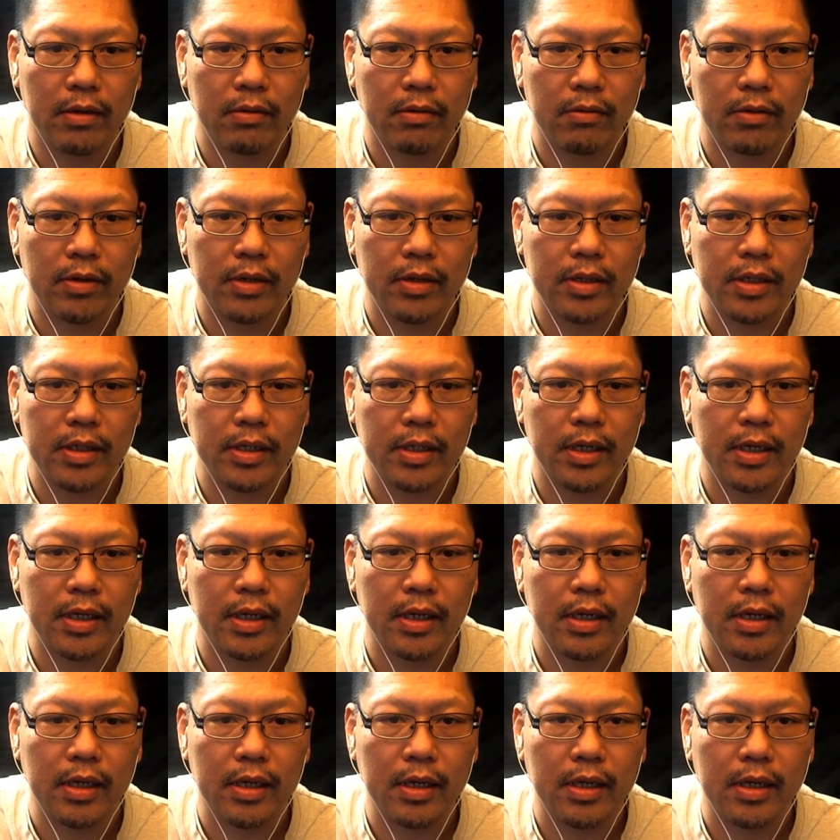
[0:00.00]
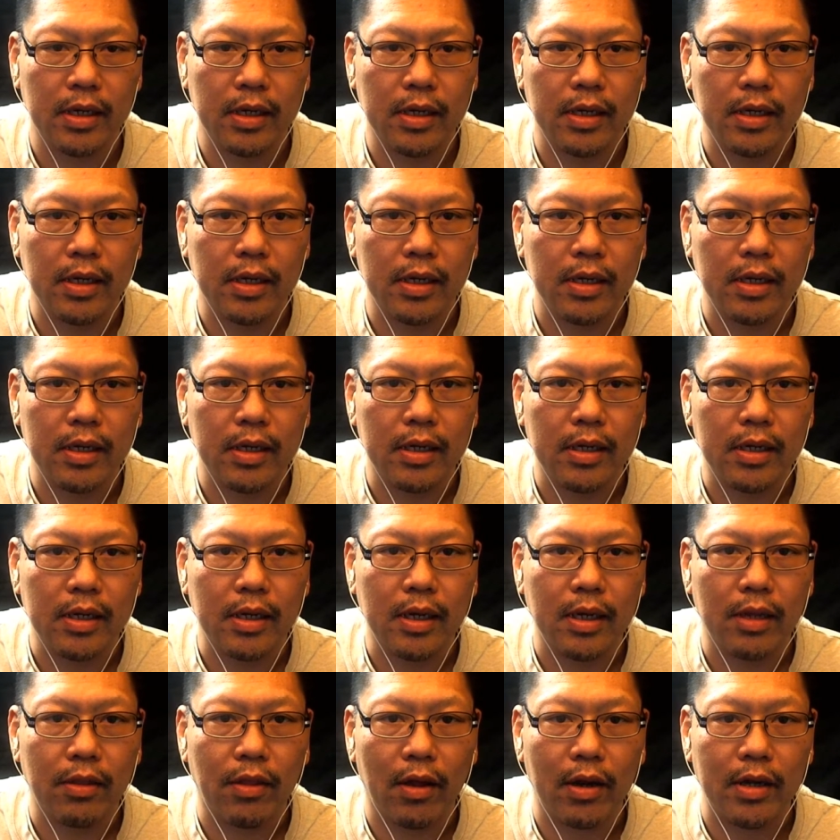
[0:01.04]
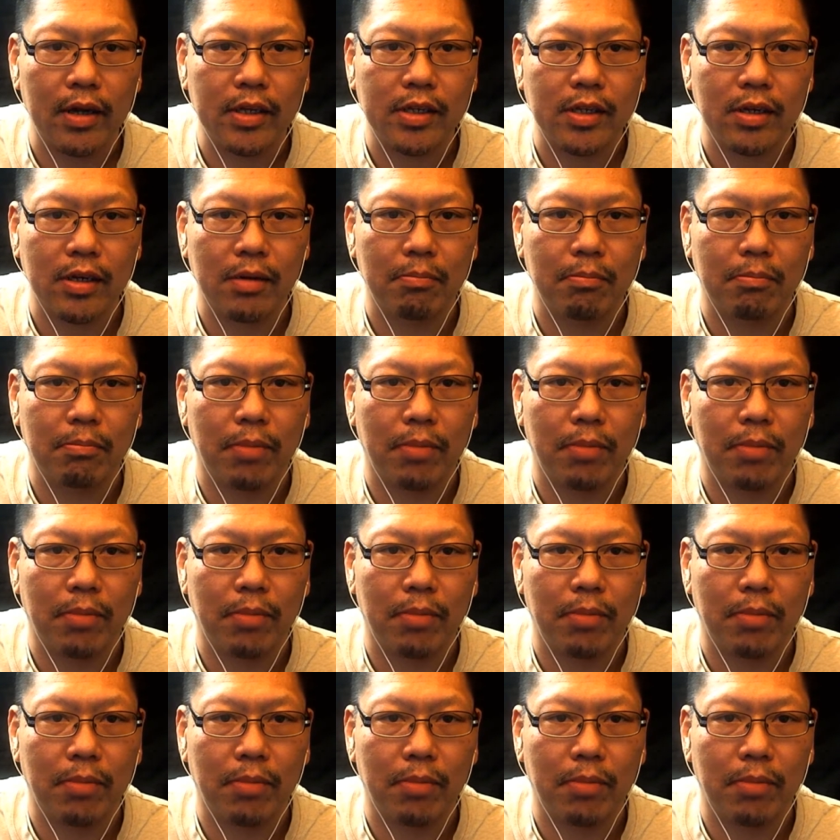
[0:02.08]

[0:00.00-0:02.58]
Where is he? I thought I saw